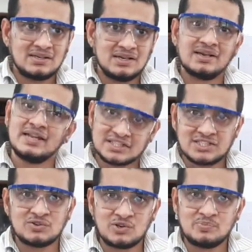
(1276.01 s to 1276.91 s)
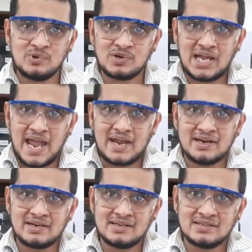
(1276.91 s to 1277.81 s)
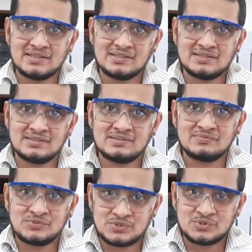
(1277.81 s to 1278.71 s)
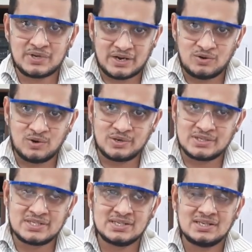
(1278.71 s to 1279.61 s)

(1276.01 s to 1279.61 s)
a lecture notebook and to record